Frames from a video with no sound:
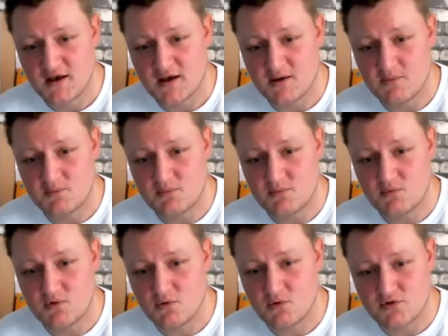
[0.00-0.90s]
um,
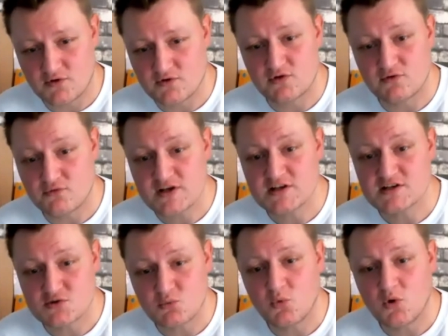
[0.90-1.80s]
the the
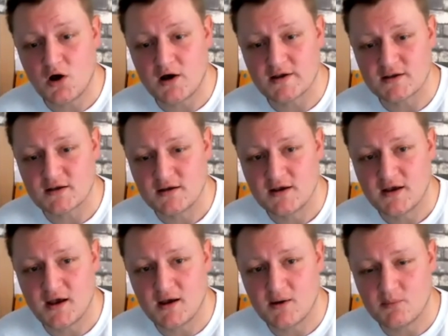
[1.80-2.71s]
reason why
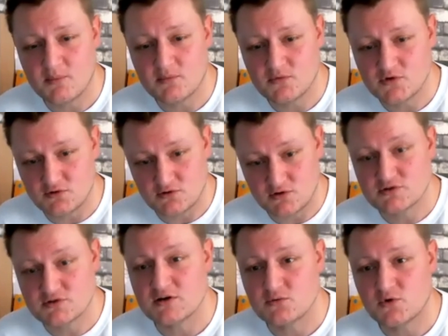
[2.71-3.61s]
um, you
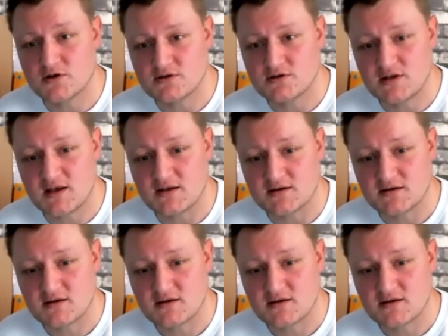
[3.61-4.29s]
you did what you did.